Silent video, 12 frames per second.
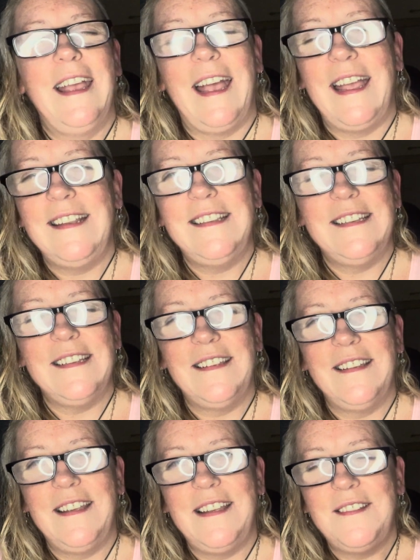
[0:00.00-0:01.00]
and
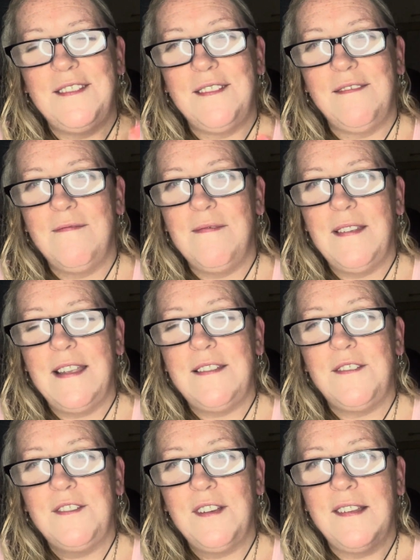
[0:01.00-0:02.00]
it's
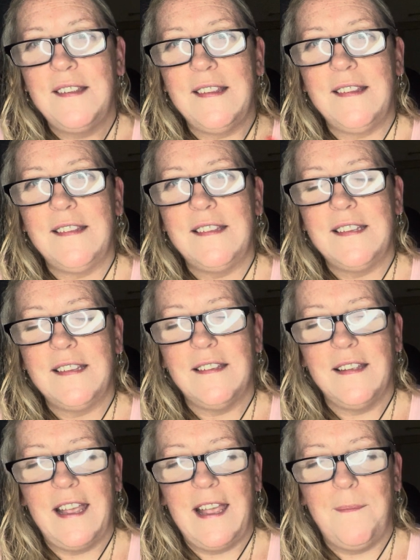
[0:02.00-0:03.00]
just,
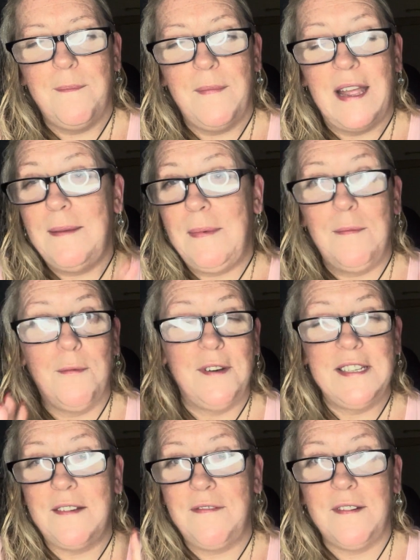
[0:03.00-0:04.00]
and I mean,
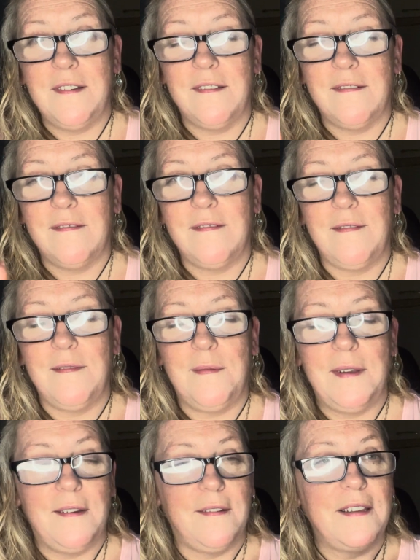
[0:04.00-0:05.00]

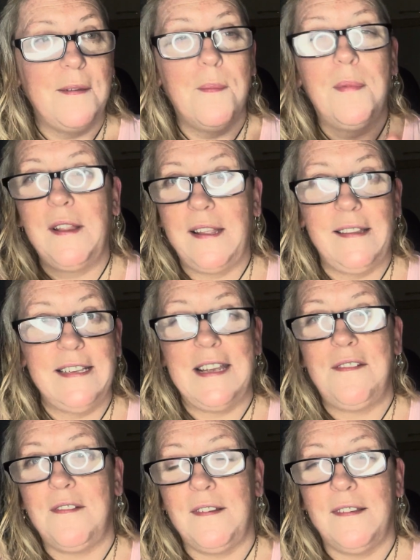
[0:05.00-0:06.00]
we're completely
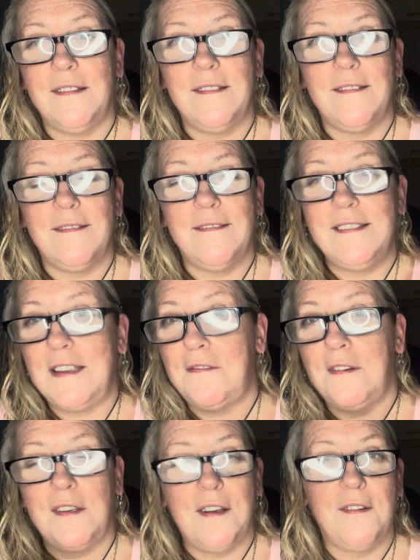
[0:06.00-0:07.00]
different
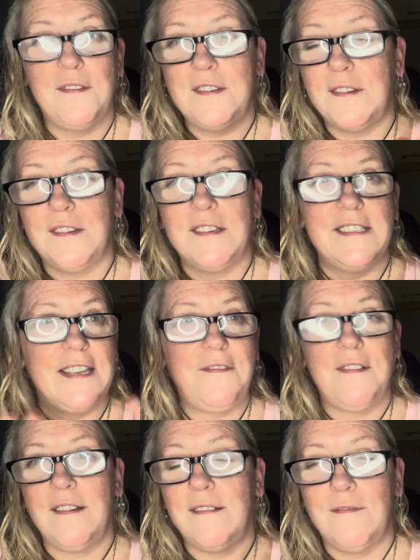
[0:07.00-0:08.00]
cultures,
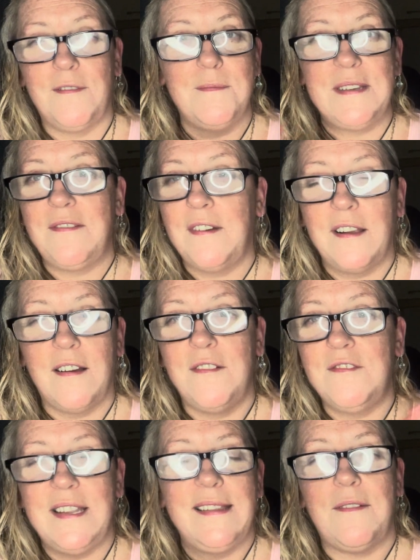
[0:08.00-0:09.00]
from different
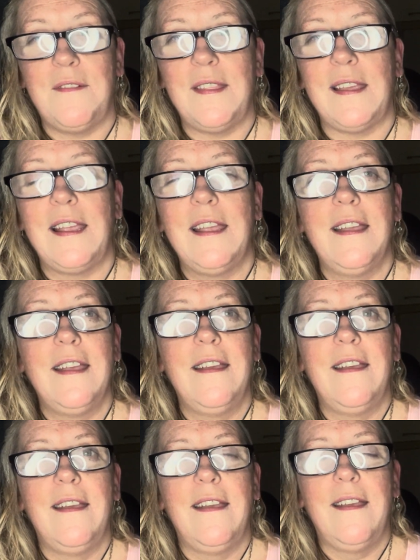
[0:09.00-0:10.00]
countries, everything.
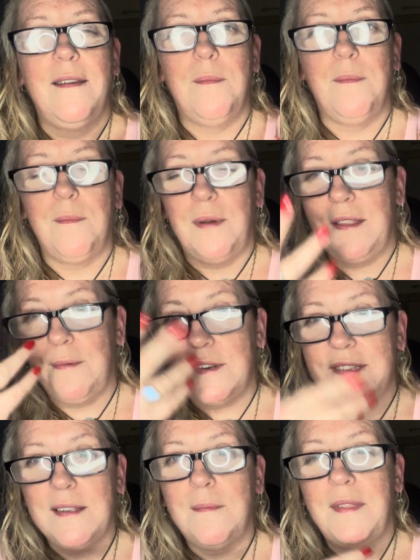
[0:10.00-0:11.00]
But there was
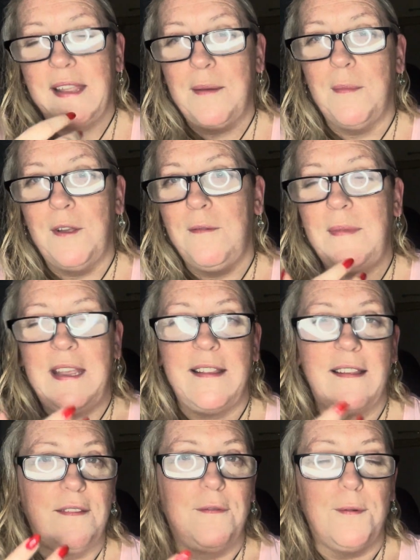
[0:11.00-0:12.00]
something about me in
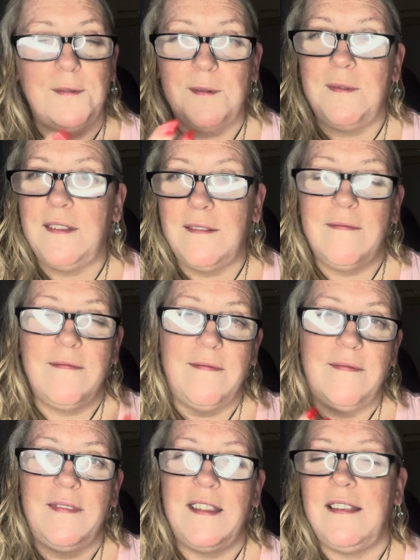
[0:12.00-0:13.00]
this photo
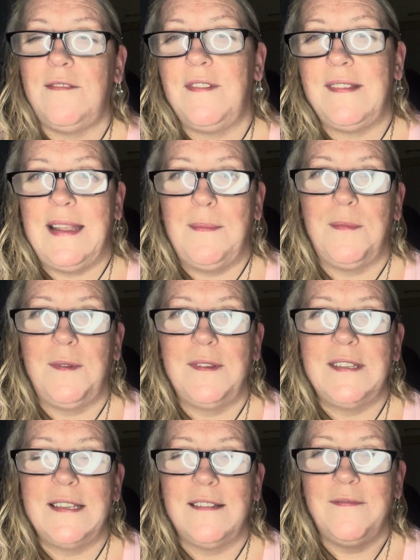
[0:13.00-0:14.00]
that
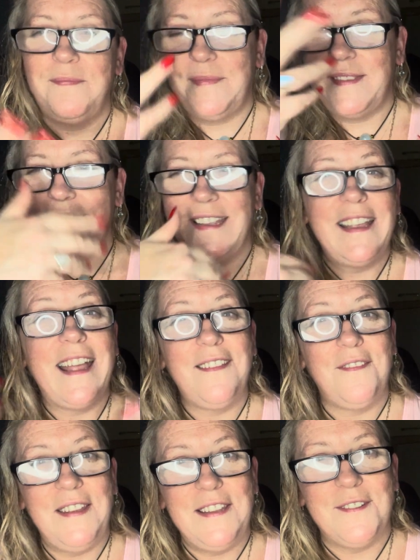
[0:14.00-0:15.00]
resembled like his
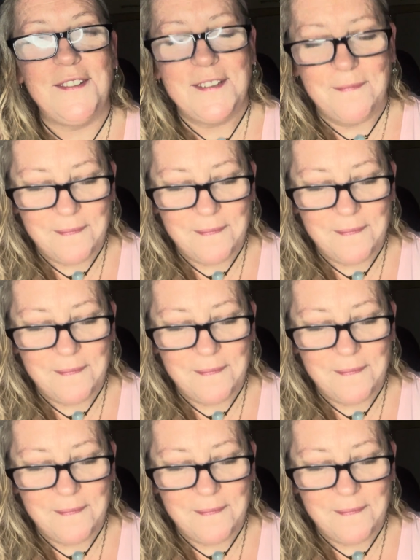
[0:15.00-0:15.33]
features.